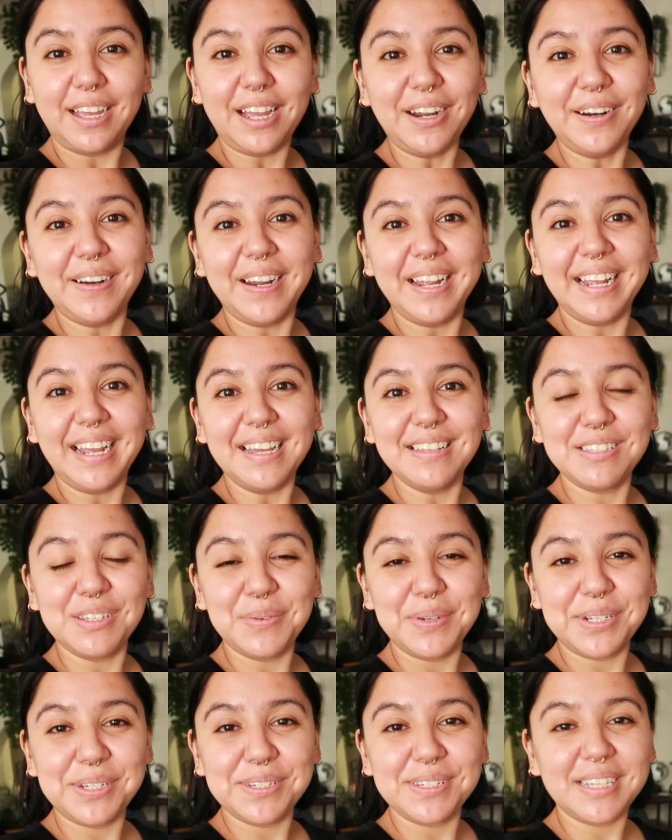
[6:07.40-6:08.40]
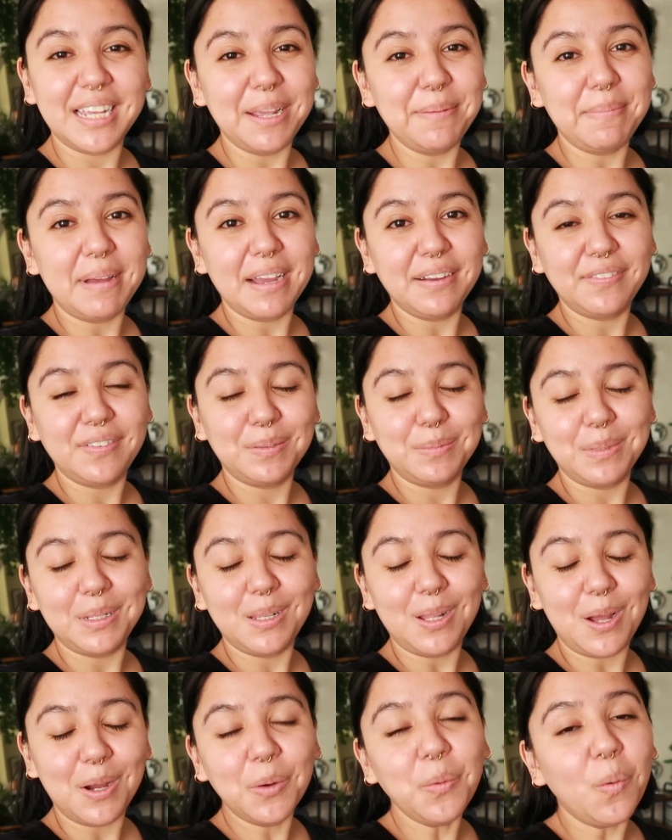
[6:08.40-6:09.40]
All right, guys, so we just came back from a
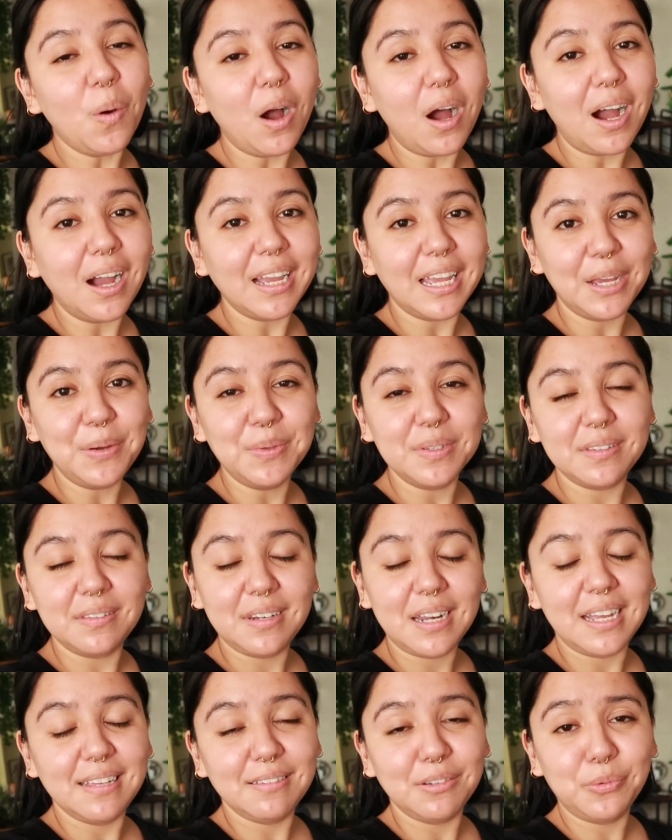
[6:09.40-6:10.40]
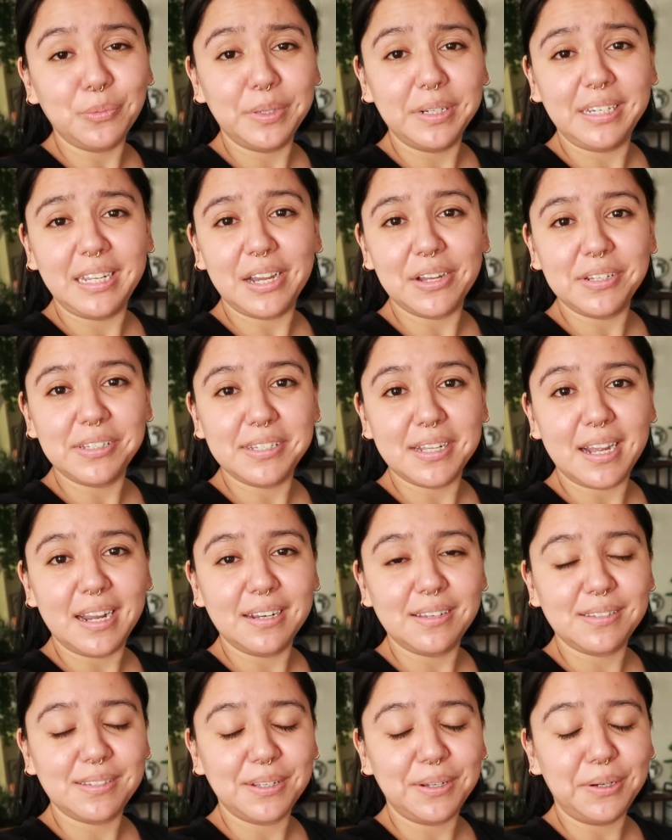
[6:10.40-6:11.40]
long walk. It was nice and windy
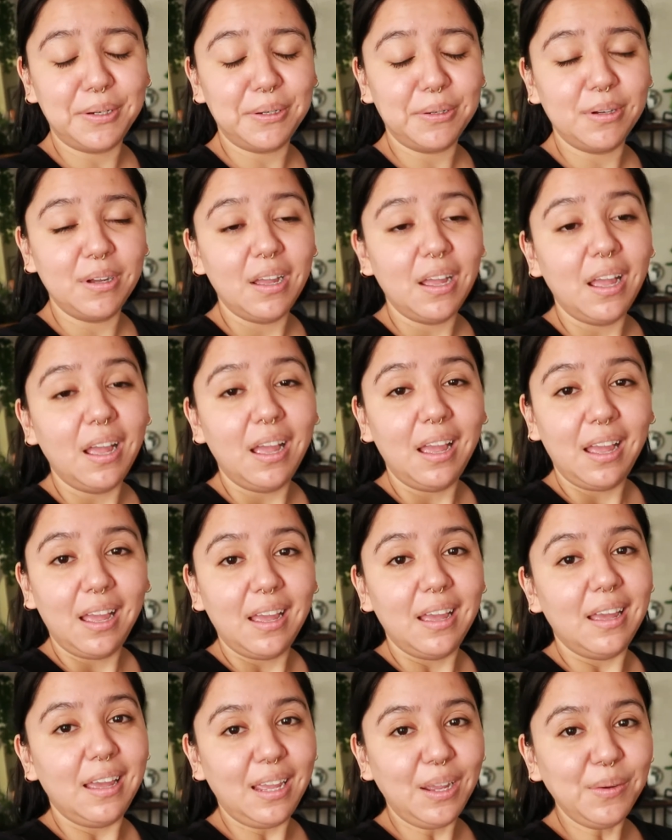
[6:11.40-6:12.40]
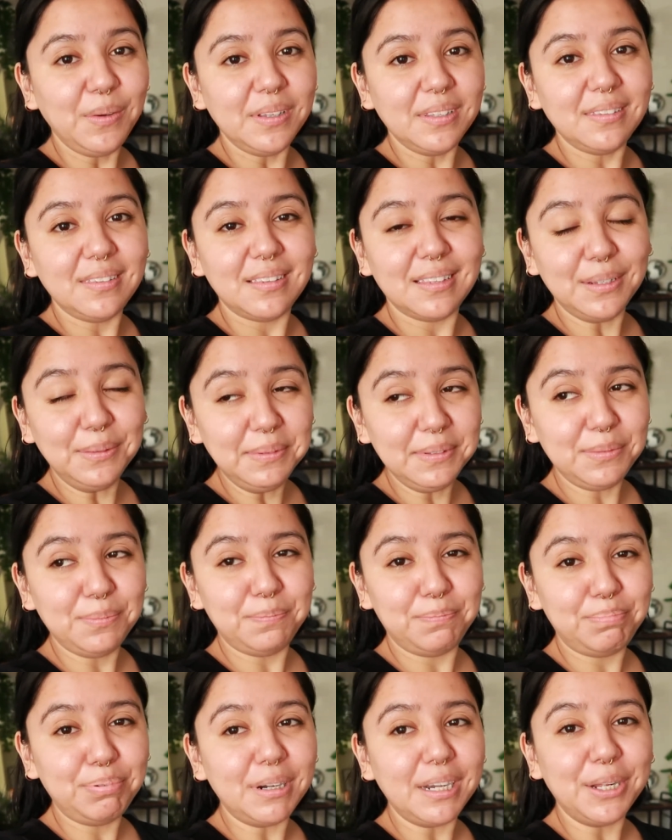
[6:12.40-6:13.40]
outside, so it was
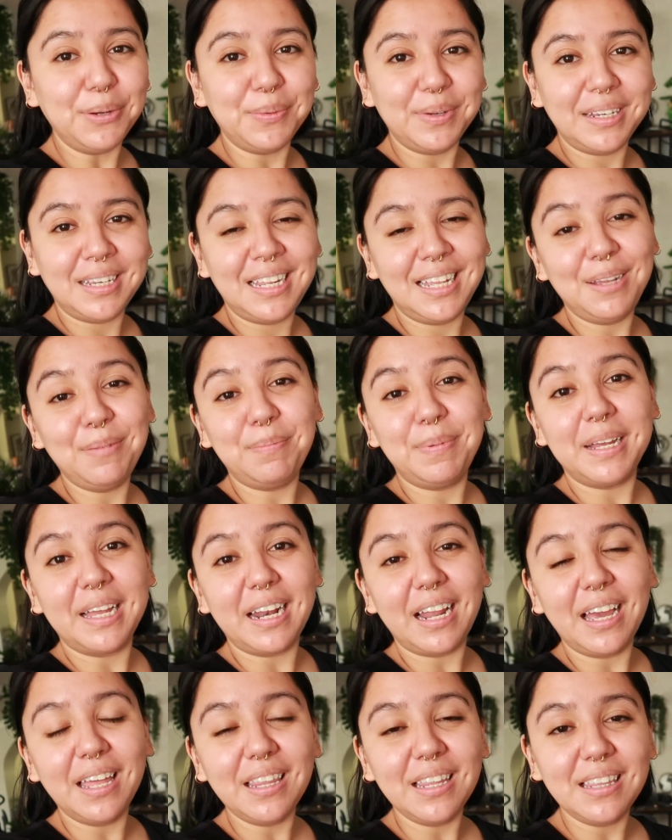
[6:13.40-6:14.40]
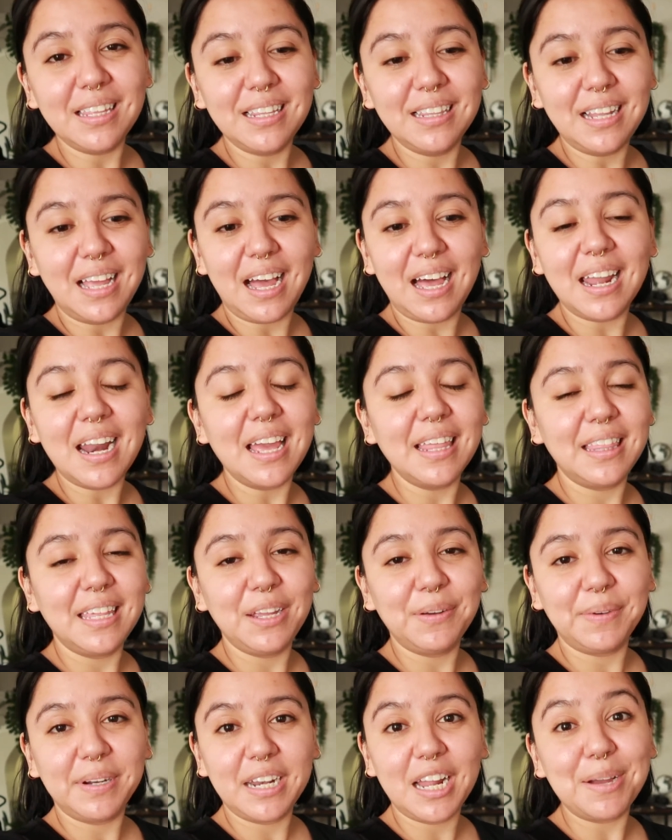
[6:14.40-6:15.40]
pretty windy. But other than that, I
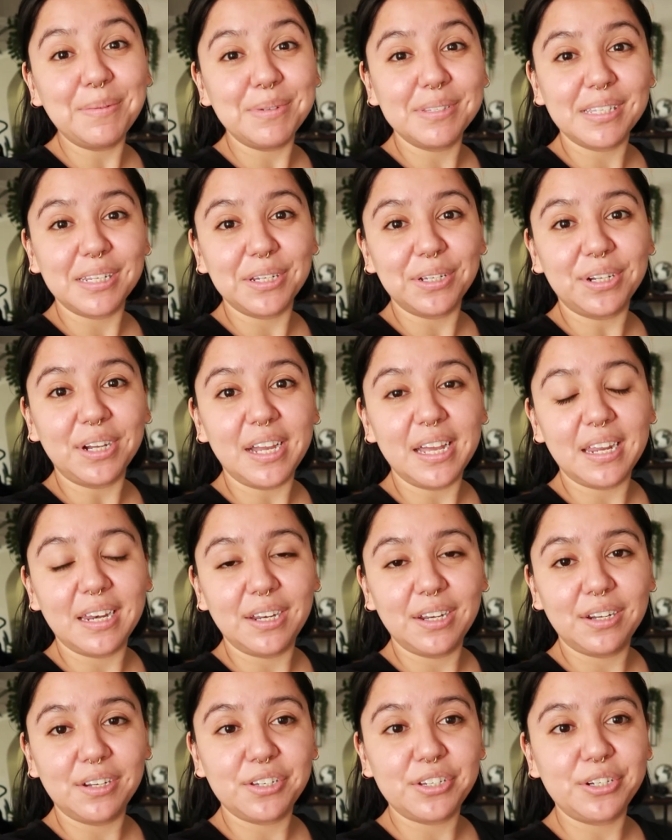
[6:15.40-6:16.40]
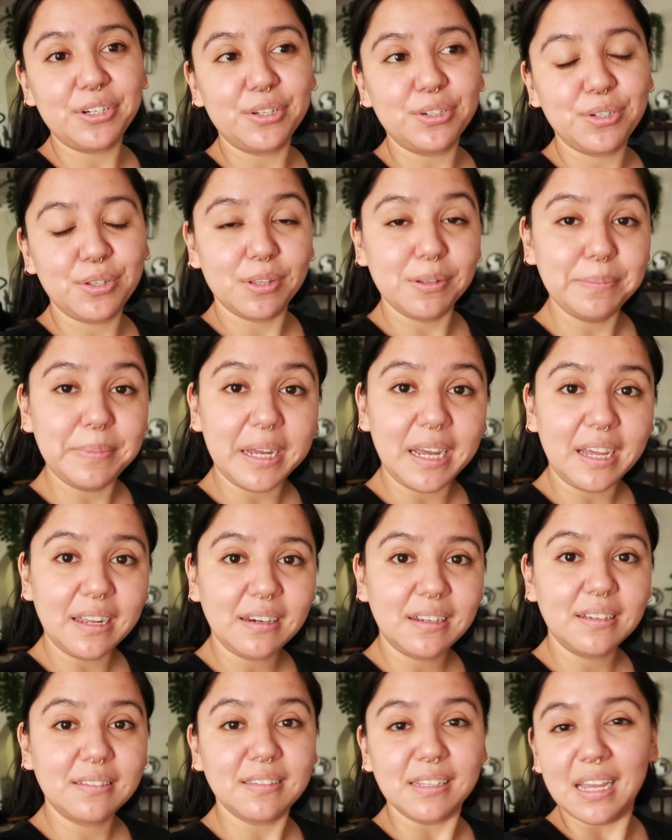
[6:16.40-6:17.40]
think right now I'm just going to go ahead and, you know, do the bed
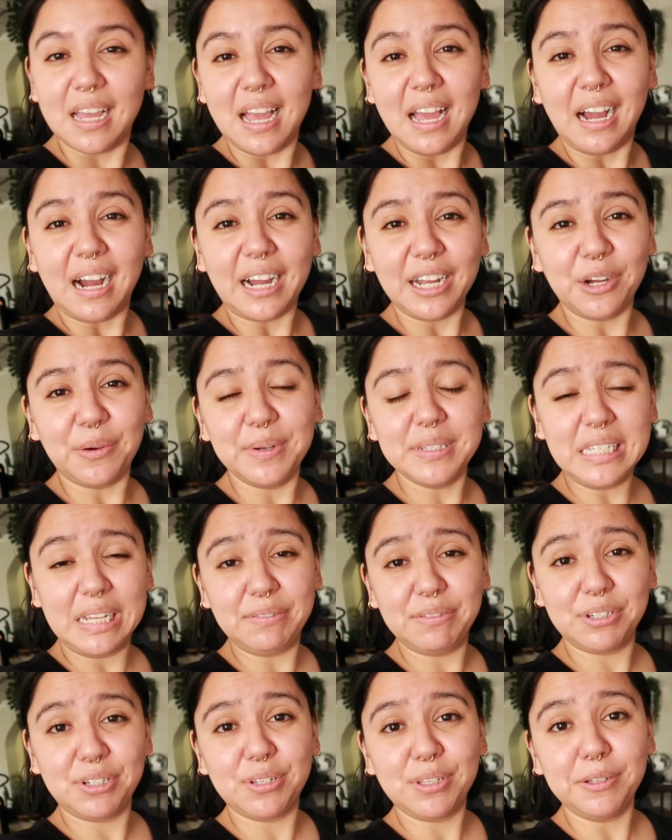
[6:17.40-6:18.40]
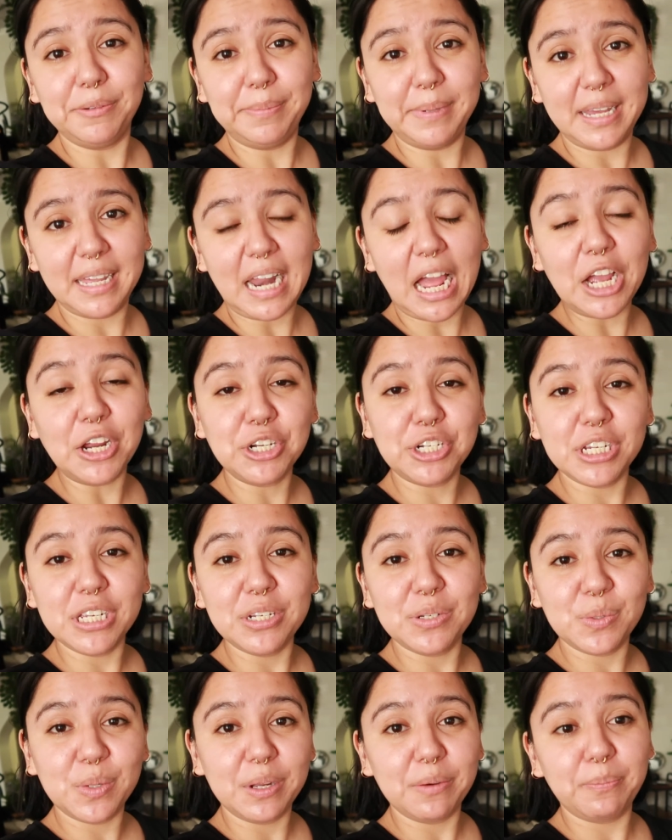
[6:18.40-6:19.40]
because I always have to do the bed. I usually
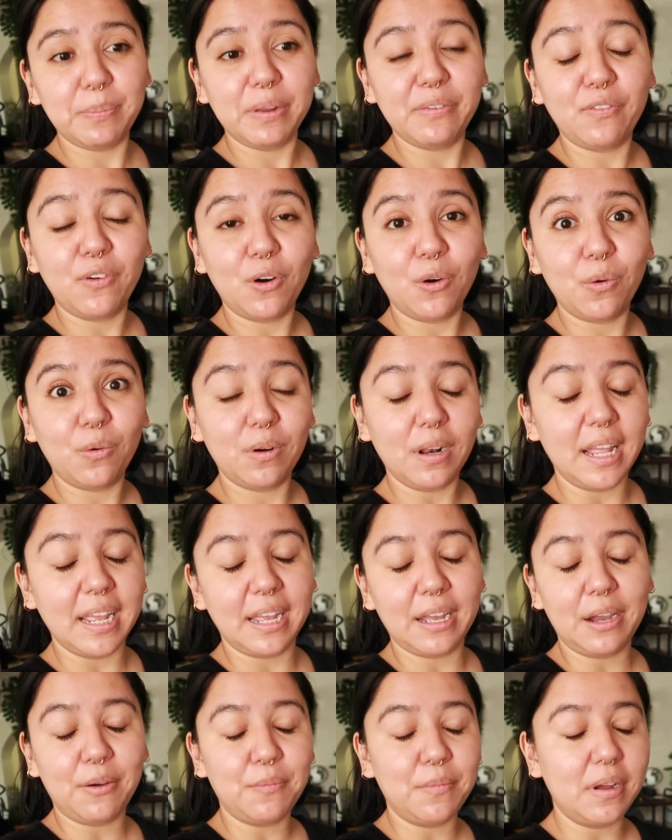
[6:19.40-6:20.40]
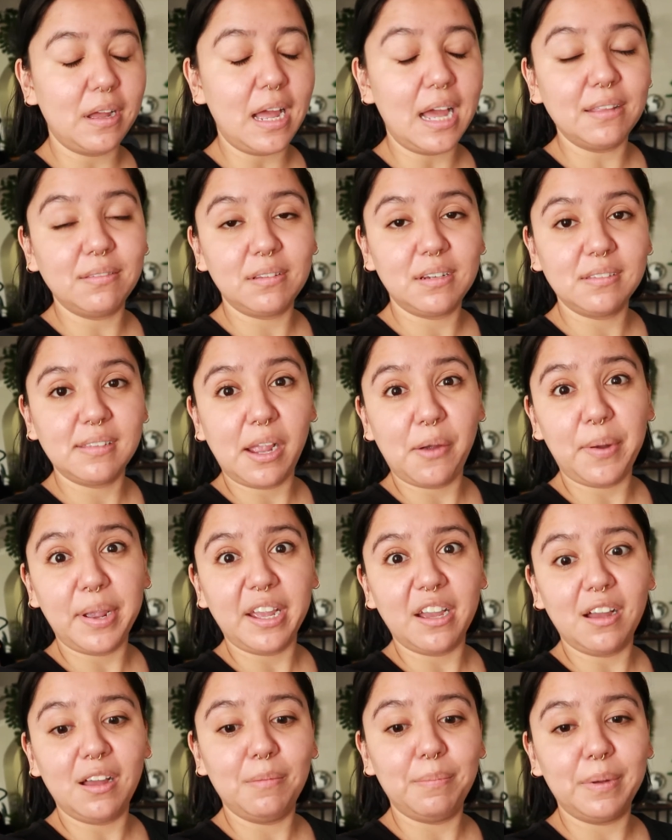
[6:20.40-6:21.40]
do it before, like, as soon as I
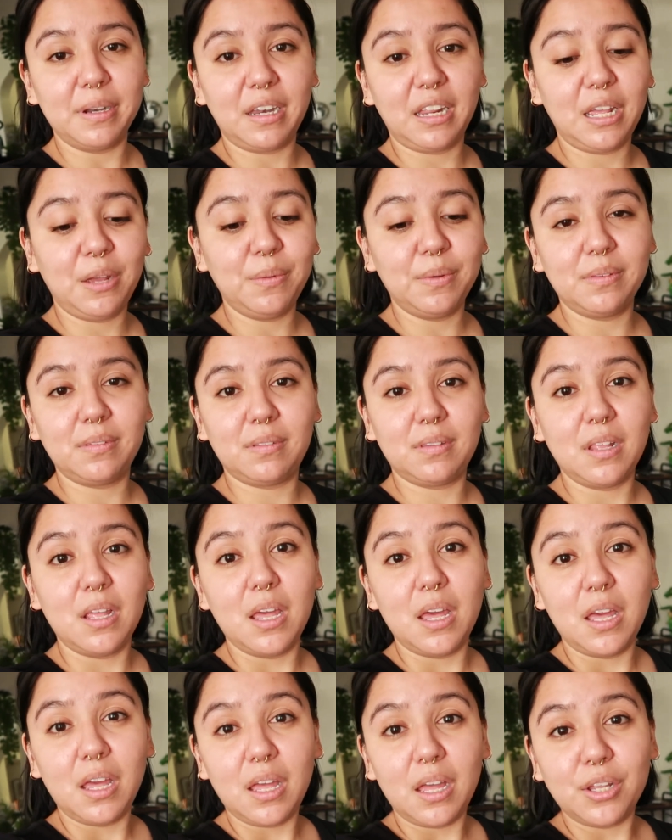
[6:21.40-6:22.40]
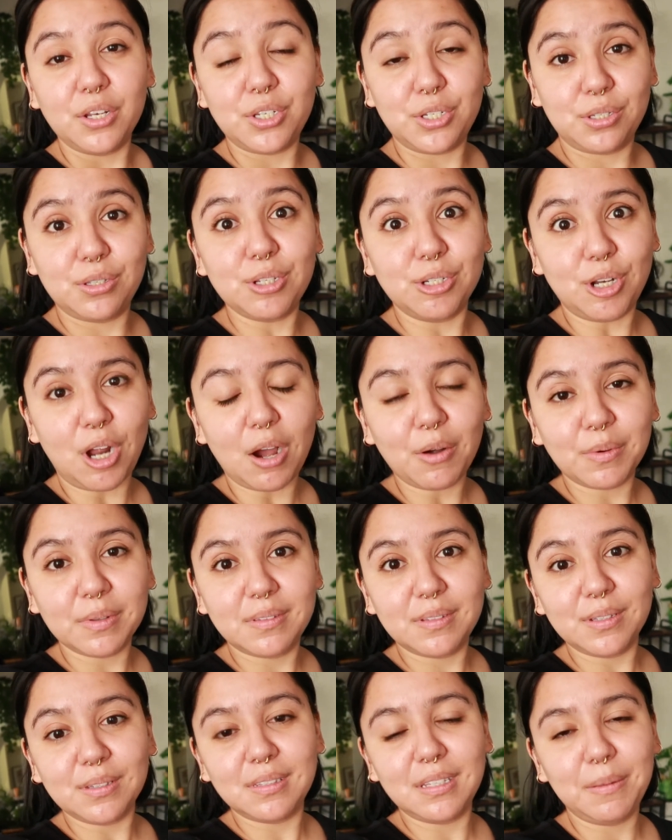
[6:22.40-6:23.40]
wake up, but the dog was
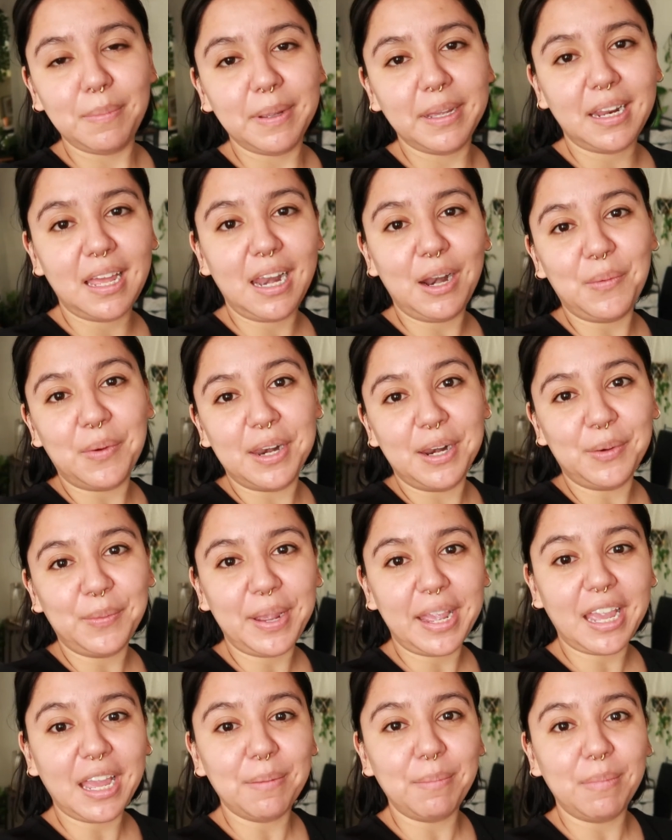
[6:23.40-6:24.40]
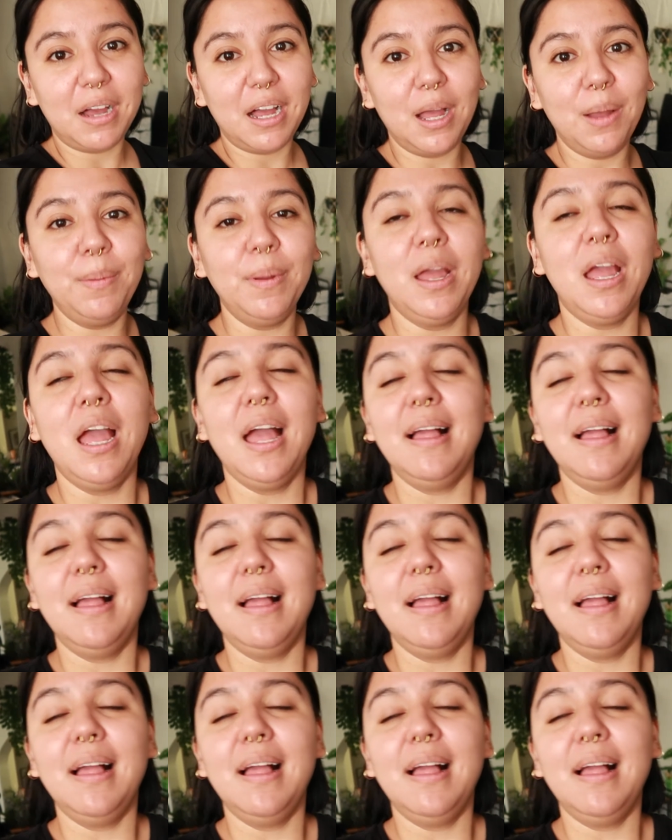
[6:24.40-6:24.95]
still sleeping and I don't want to wake him up.